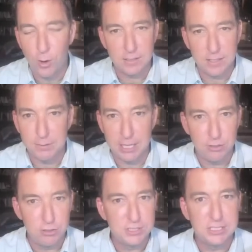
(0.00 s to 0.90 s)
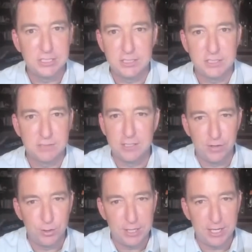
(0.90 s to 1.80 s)
Double Down News is
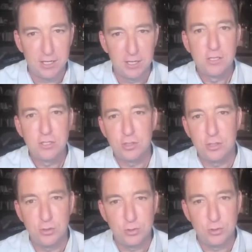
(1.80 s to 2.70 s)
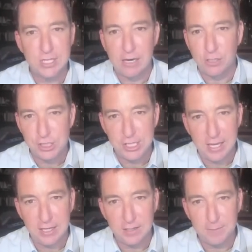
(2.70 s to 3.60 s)
devoted to
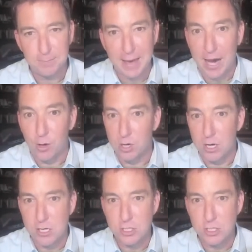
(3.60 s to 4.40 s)
challenging power,